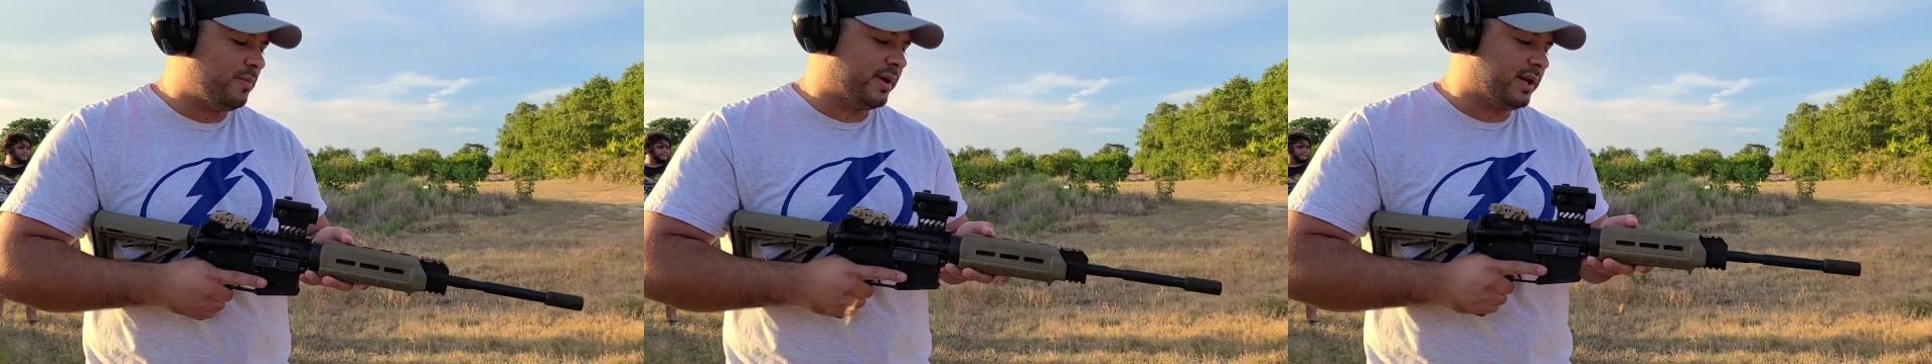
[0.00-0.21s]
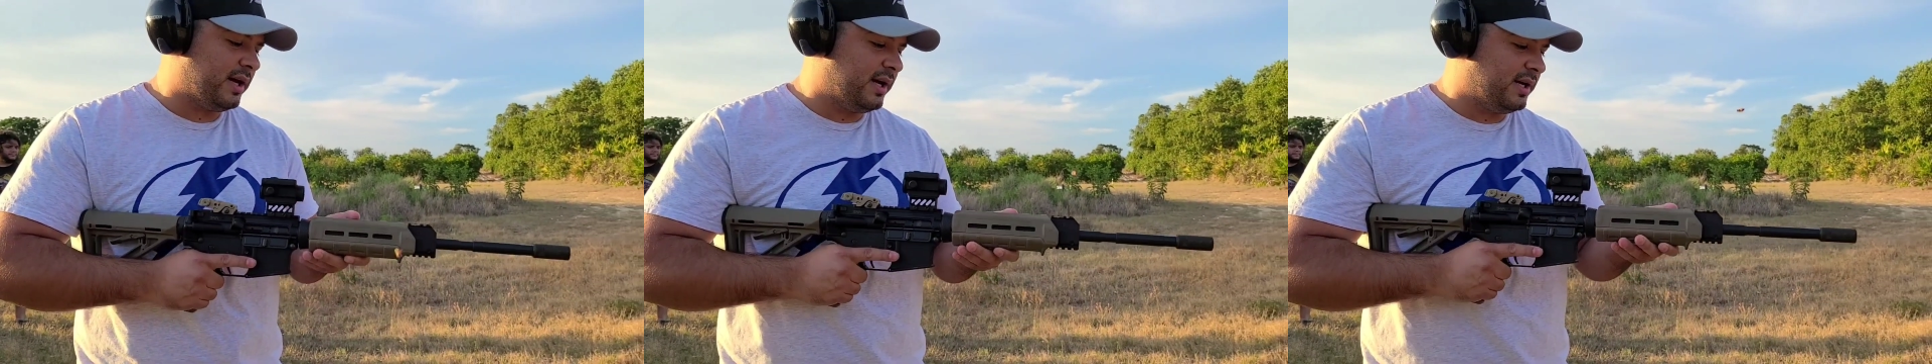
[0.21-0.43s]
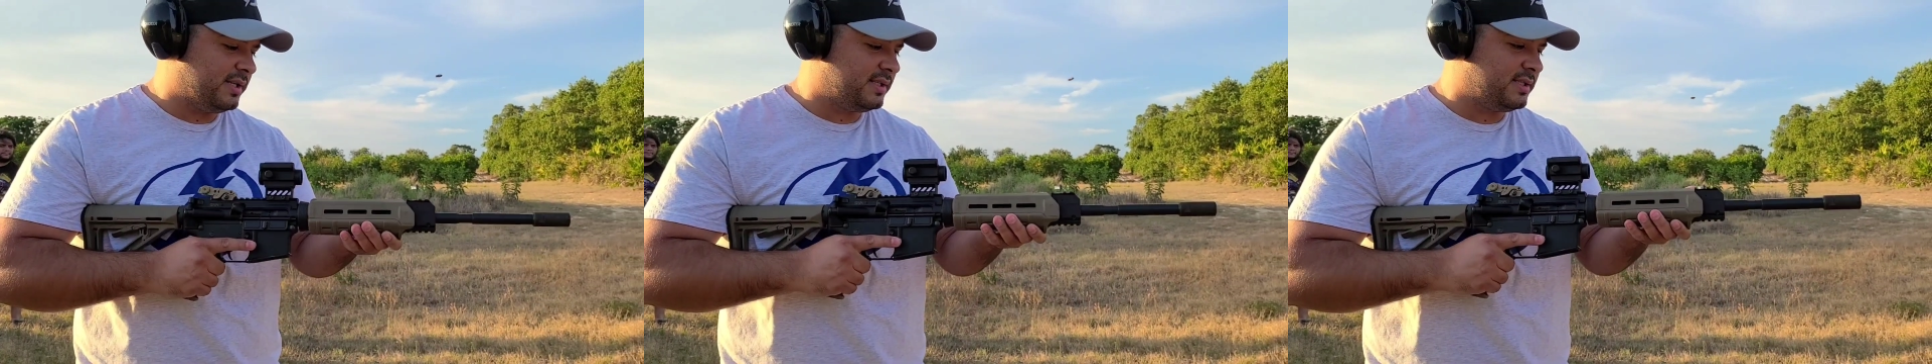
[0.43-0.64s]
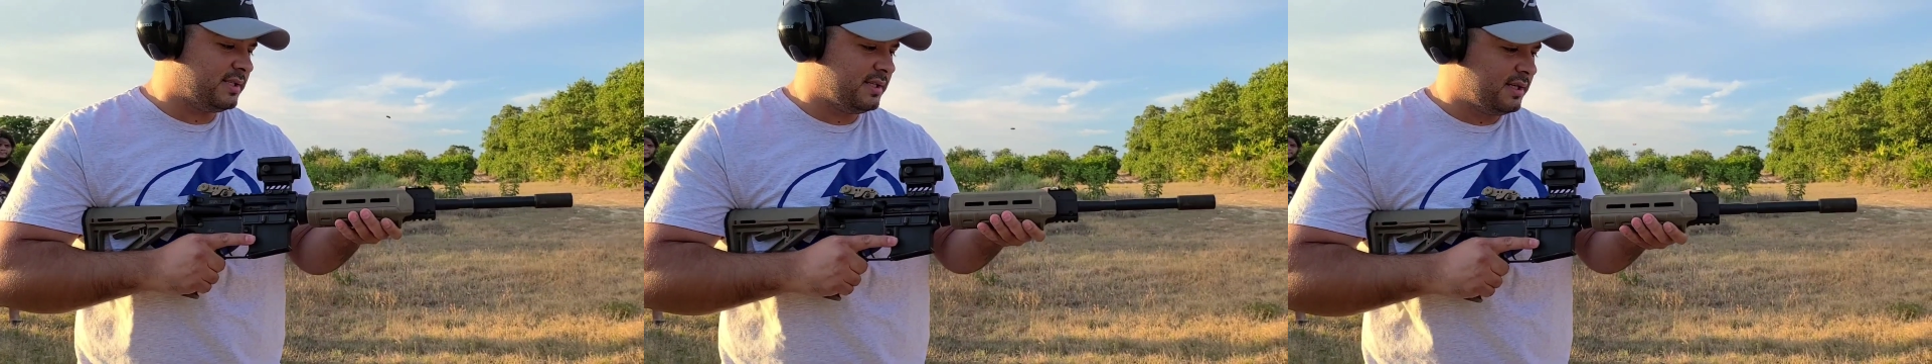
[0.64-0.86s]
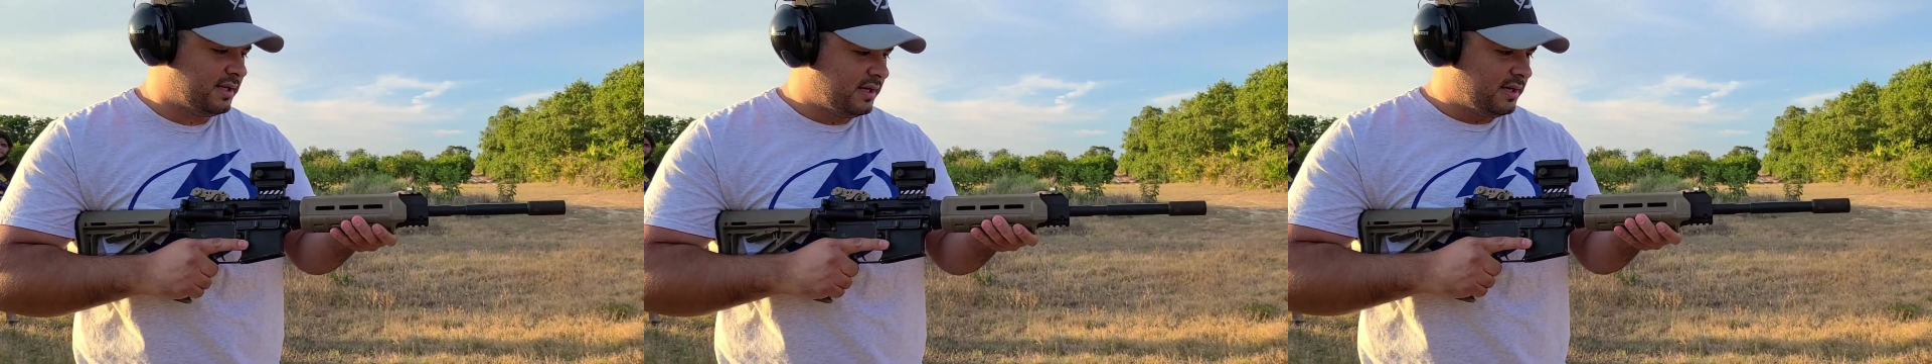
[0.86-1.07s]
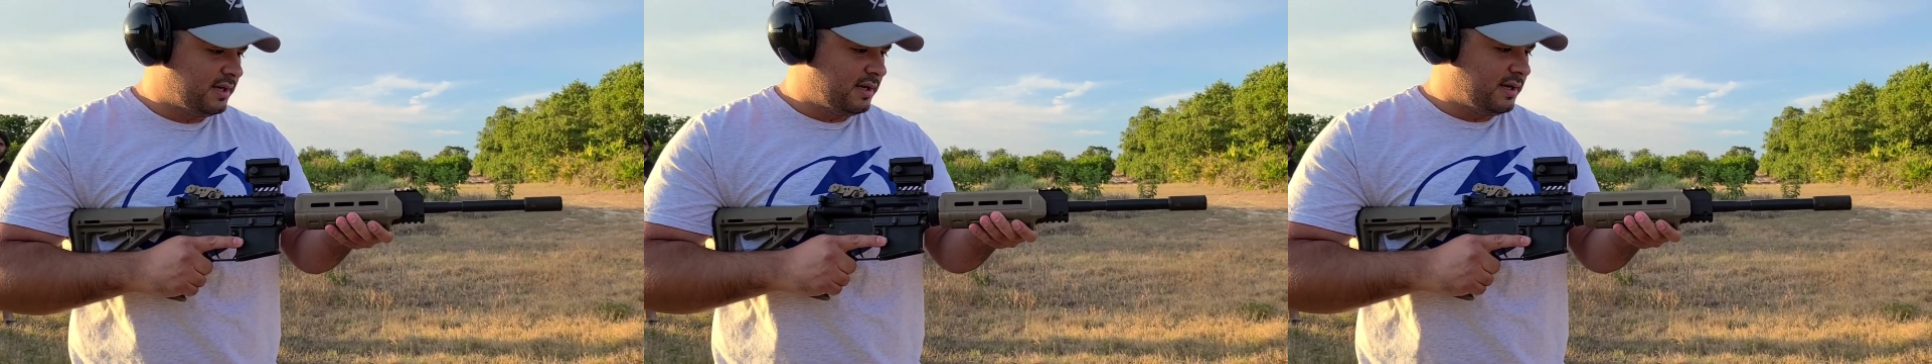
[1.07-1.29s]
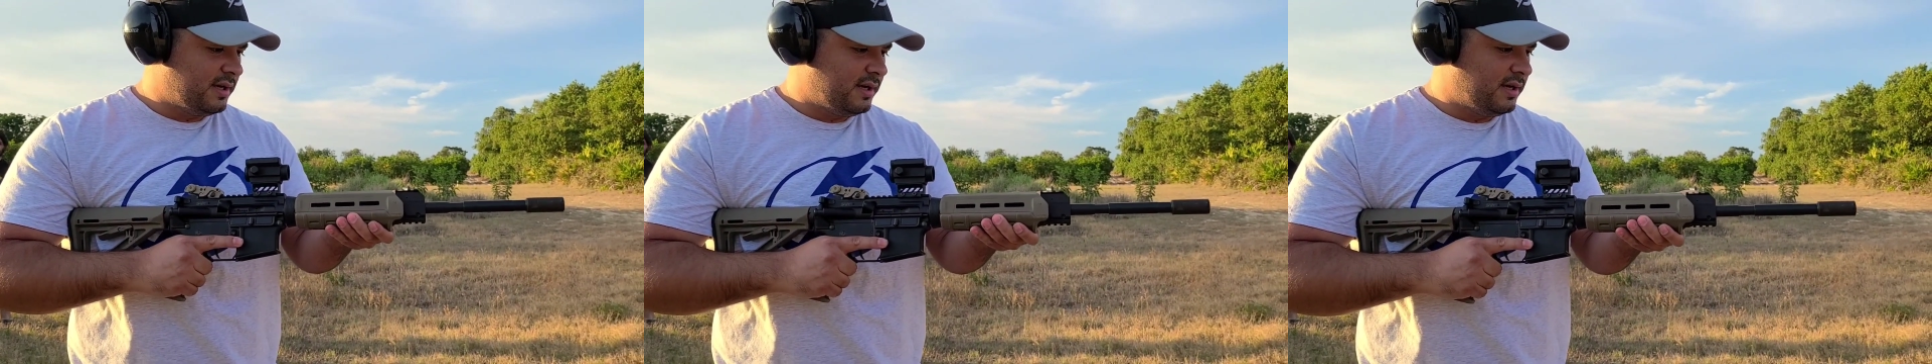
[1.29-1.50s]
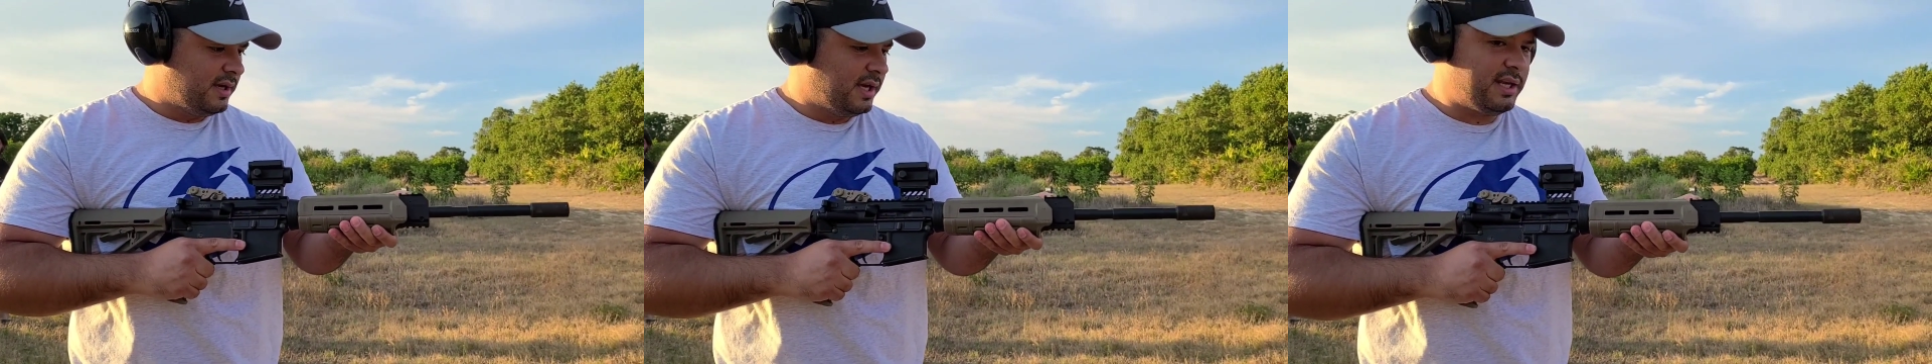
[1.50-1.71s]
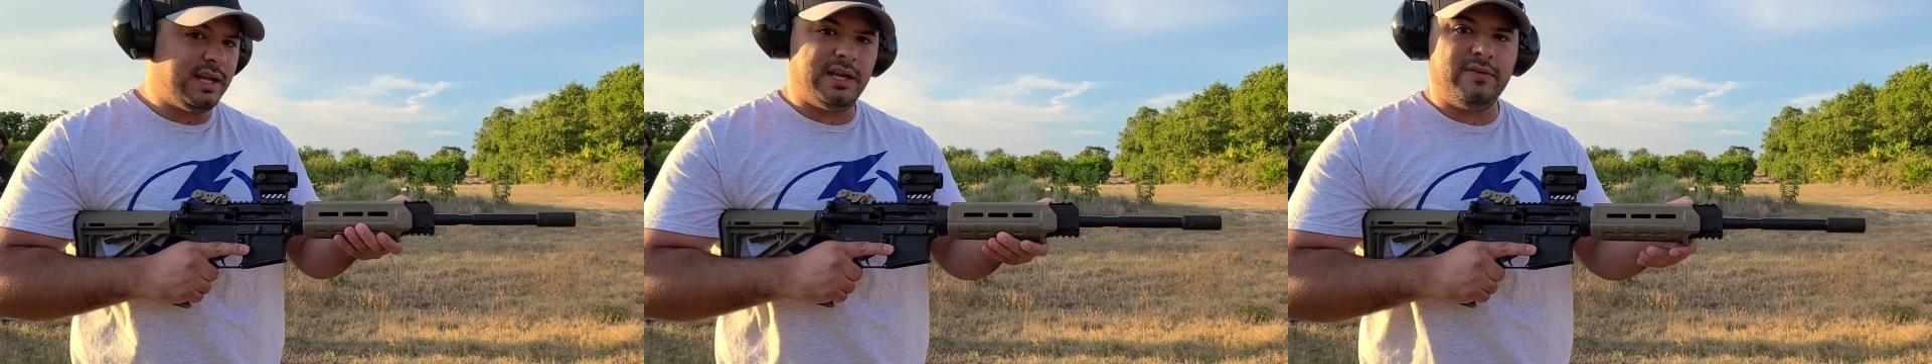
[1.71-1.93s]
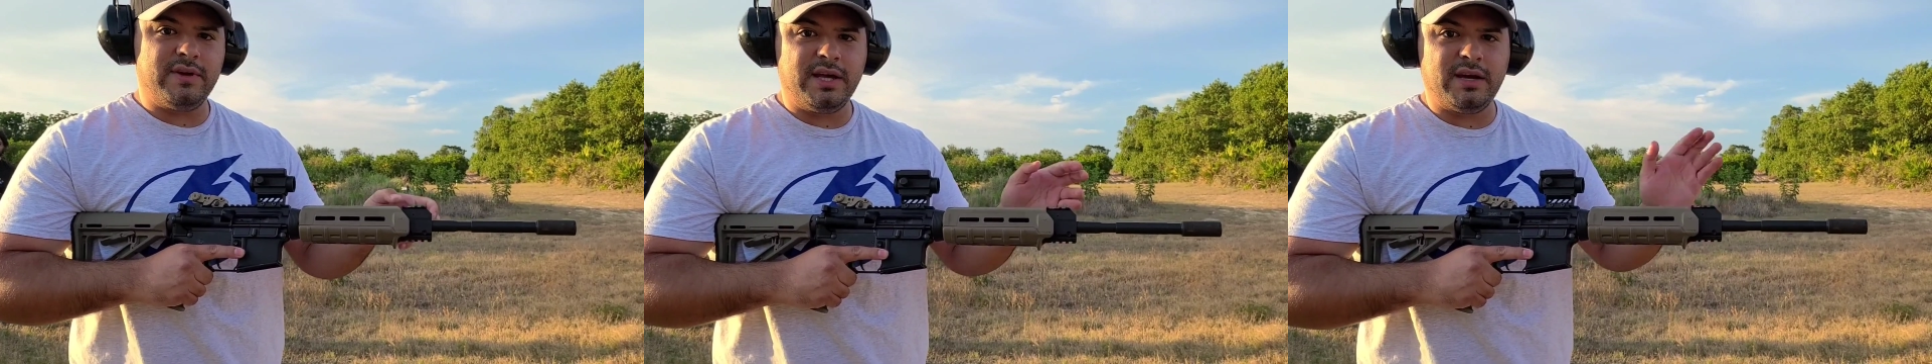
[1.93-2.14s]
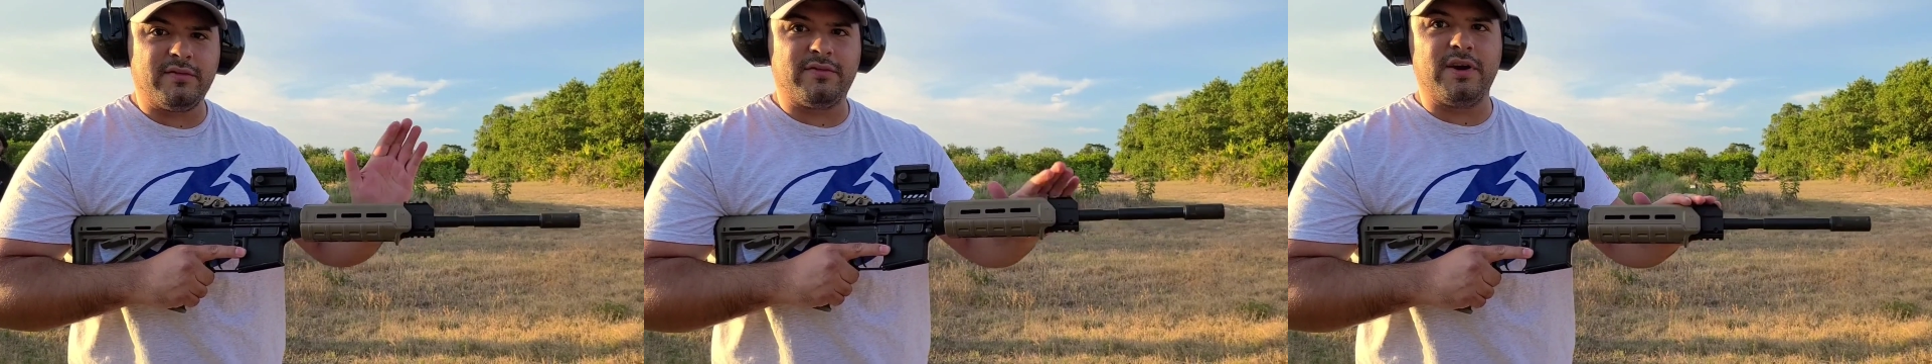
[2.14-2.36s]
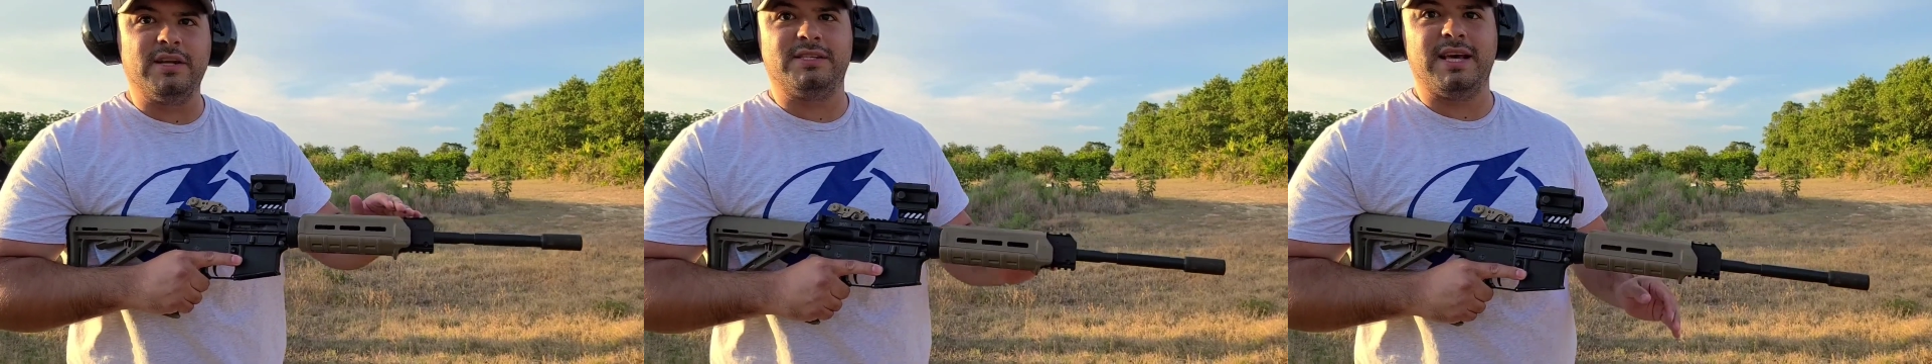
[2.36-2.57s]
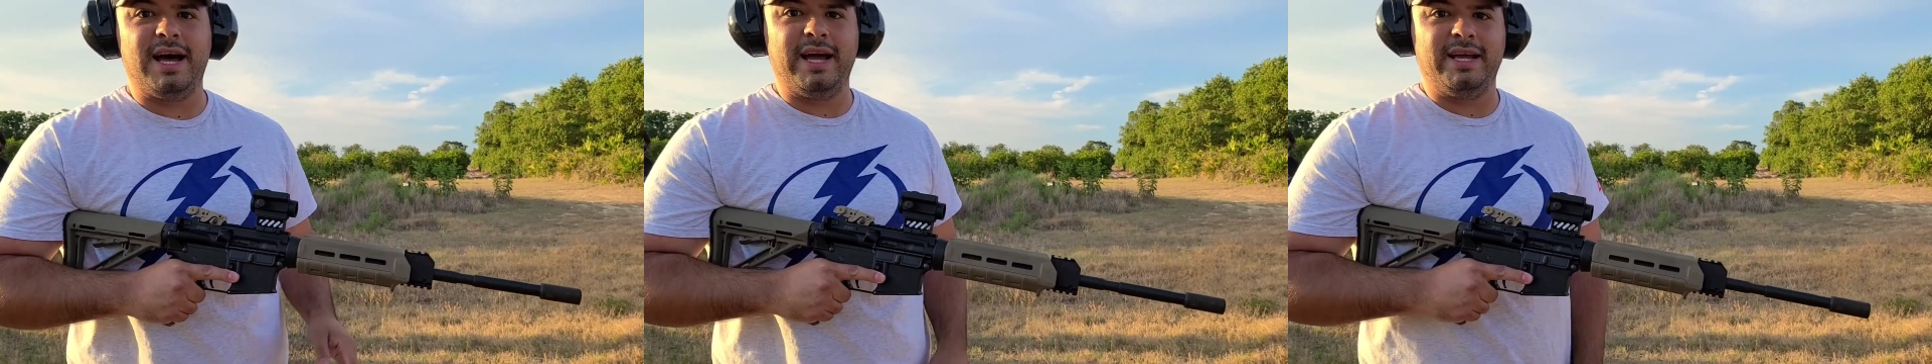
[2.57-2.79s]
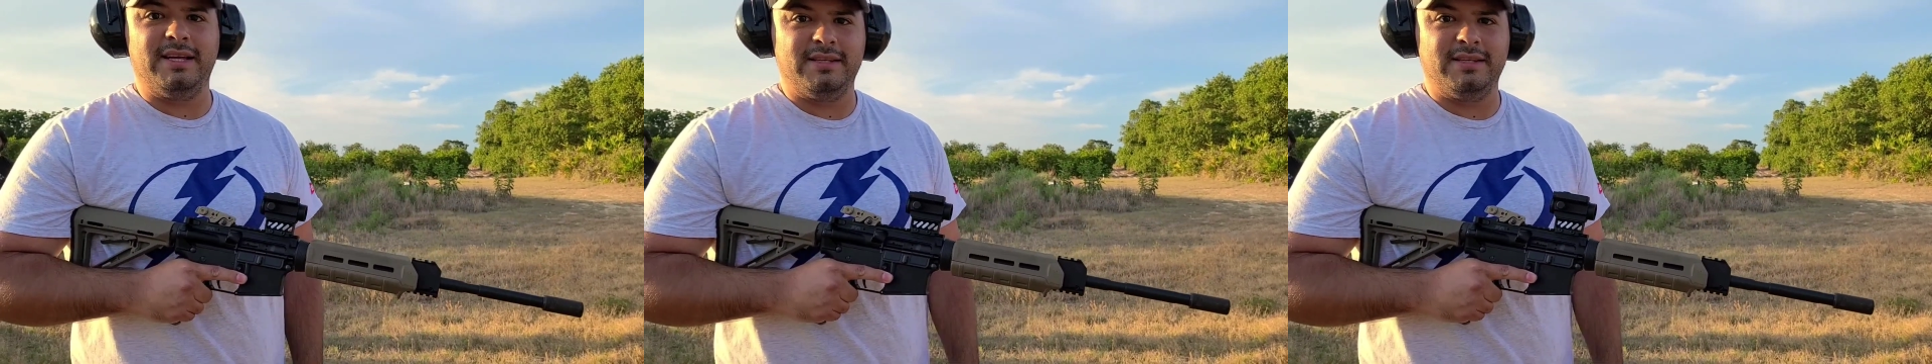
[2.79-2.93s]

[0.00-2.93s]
because he didn't even get a front sight.